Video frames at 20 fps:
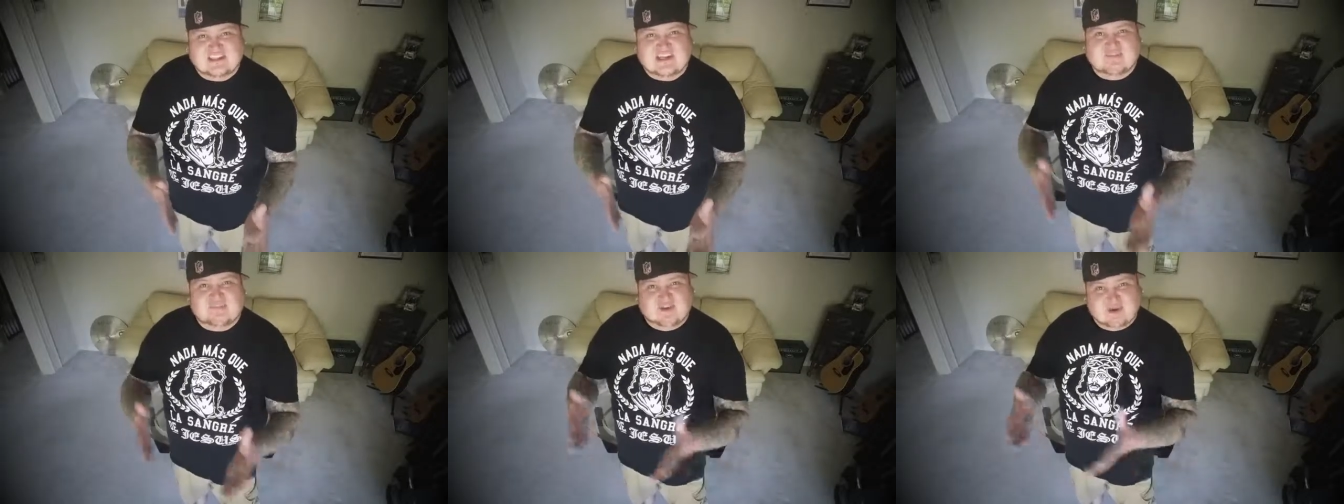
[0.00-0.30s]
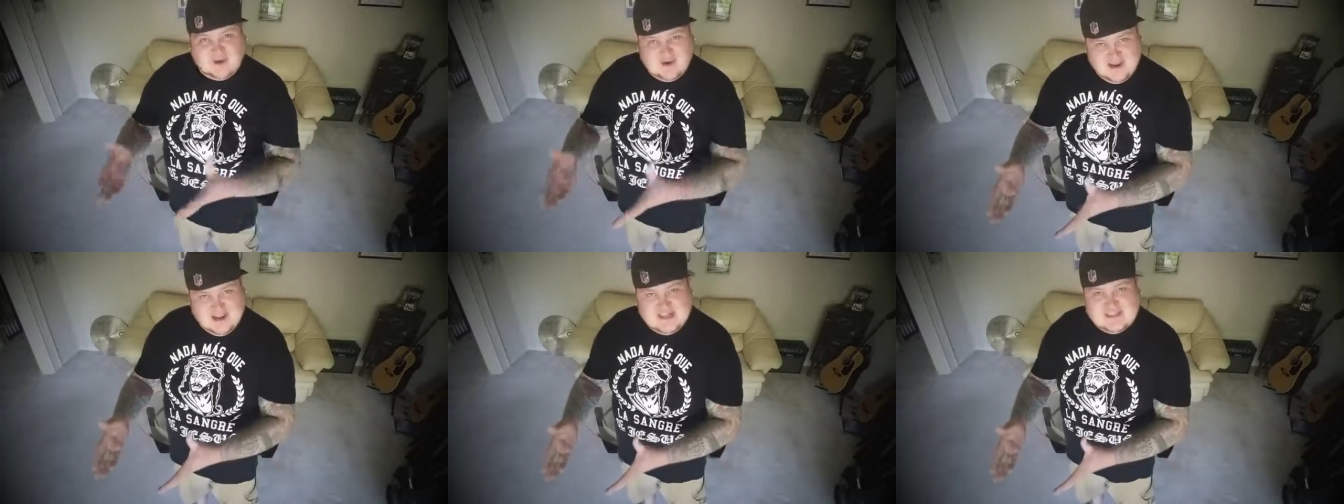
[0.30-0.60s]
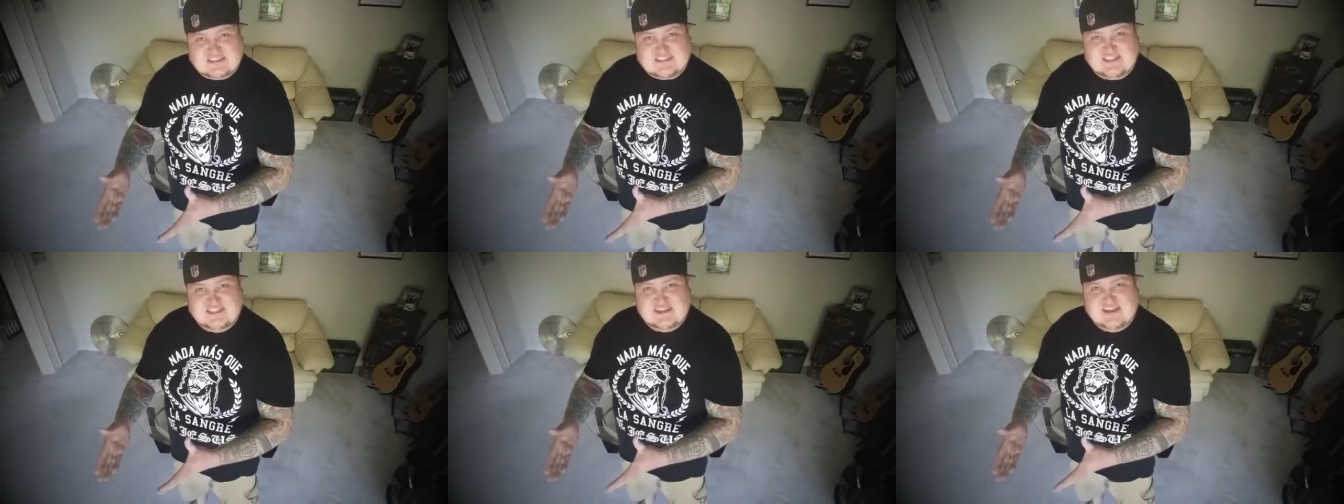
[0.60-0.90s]
of
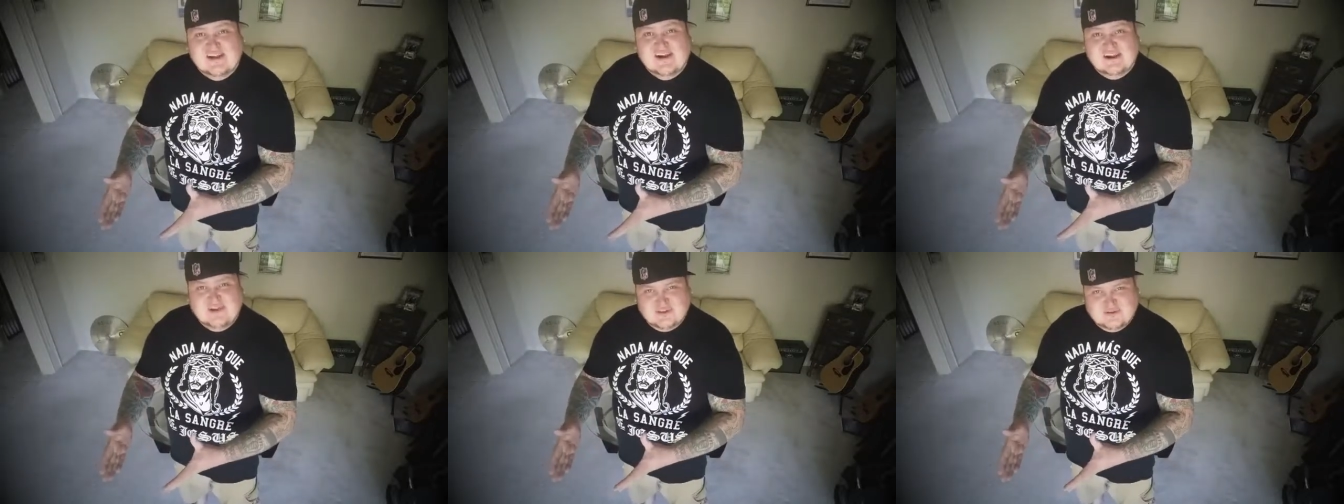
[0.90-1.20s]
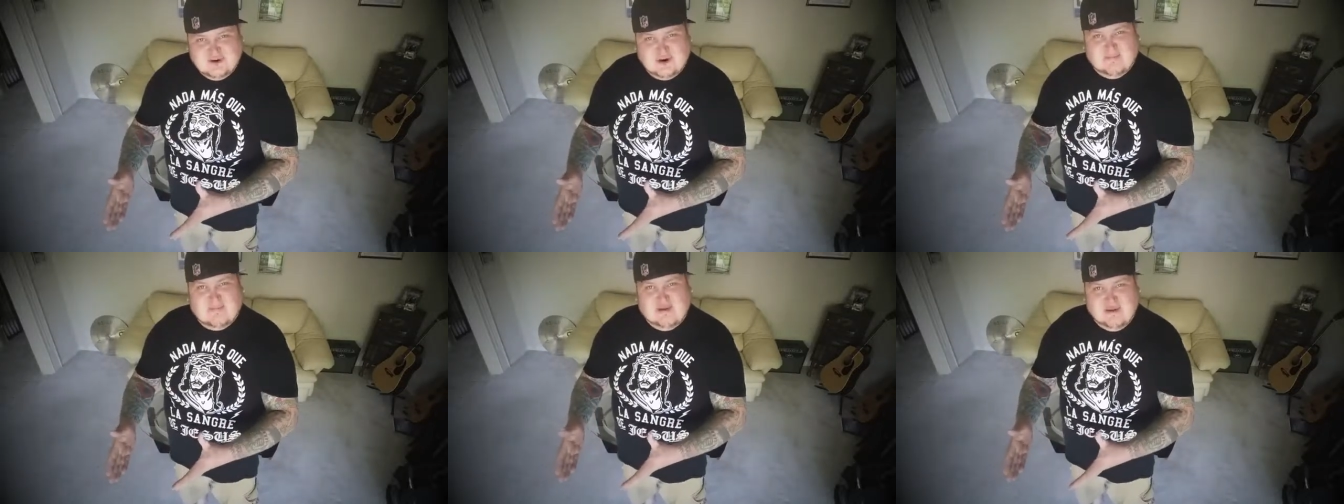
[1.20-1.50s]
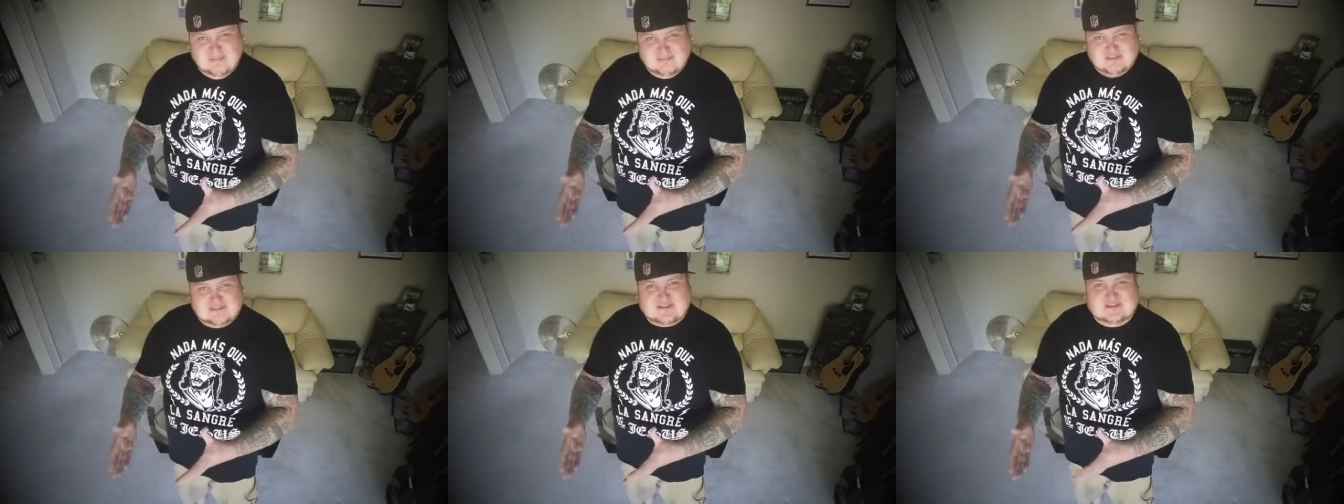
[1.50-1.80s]
creation to our
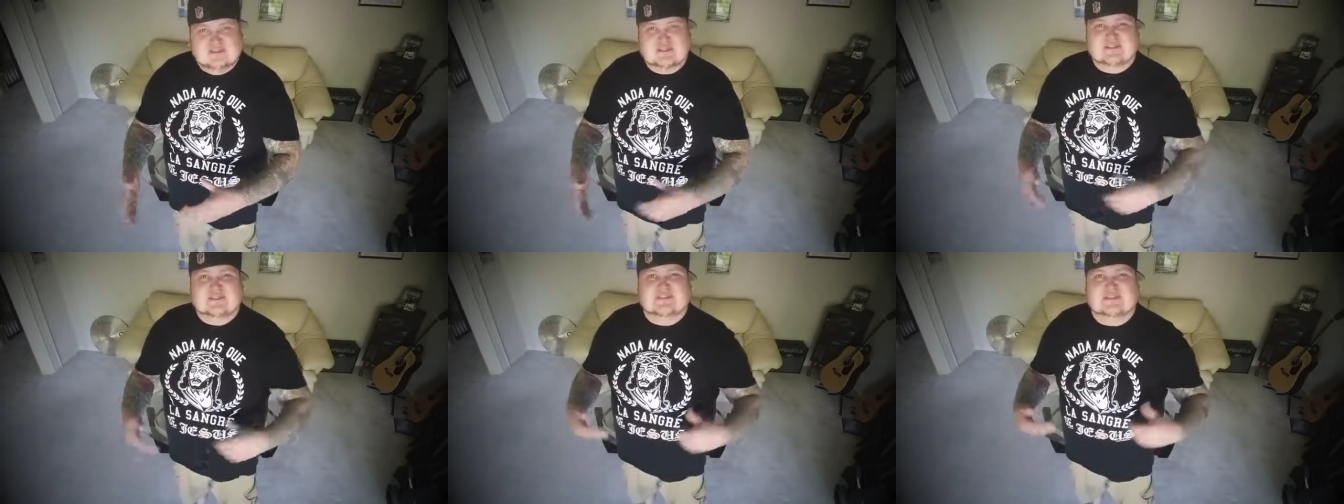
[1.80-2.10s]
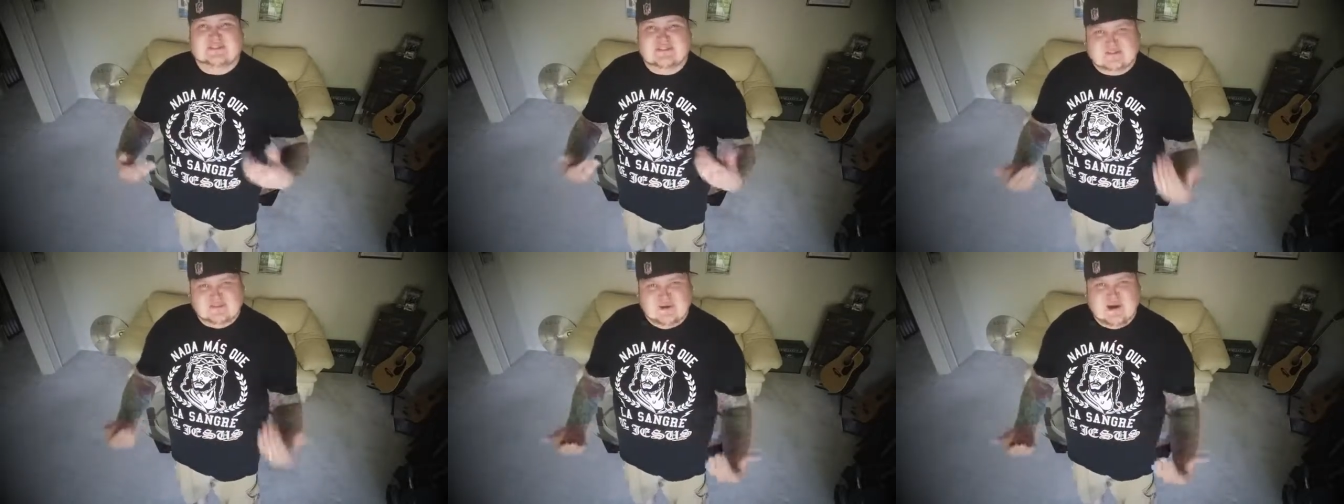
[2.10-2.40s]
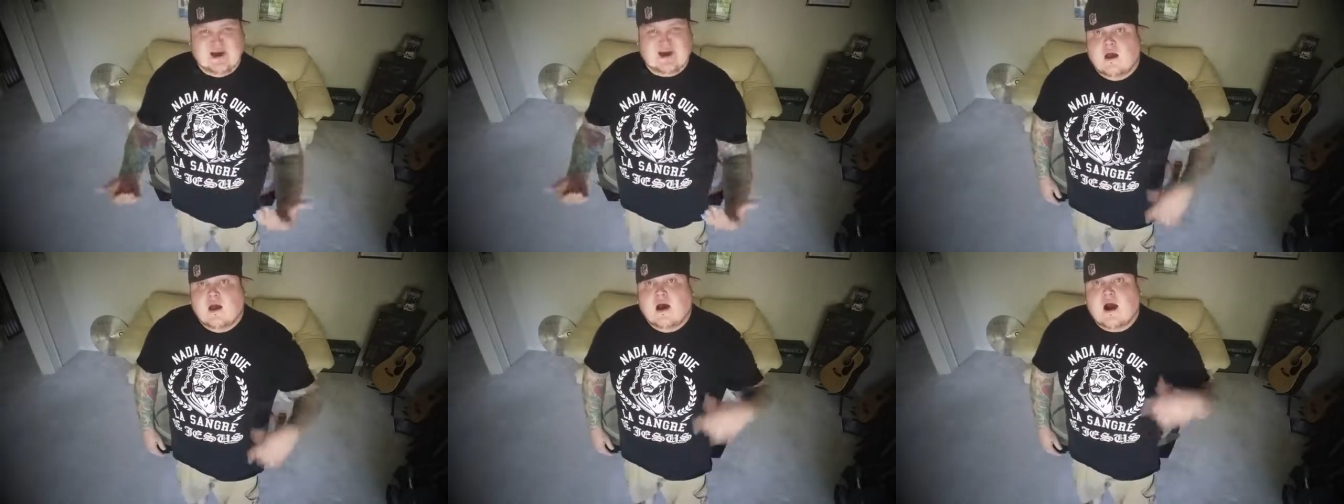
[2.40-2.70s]
public schools as well.